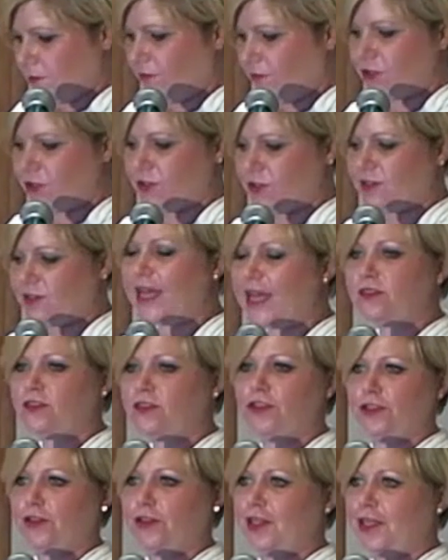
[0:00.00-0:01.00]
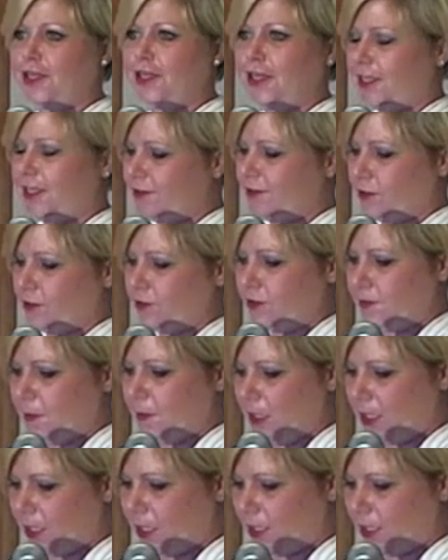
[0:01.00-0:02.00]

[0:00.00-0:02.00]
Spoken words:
Just test your theory, so to speak.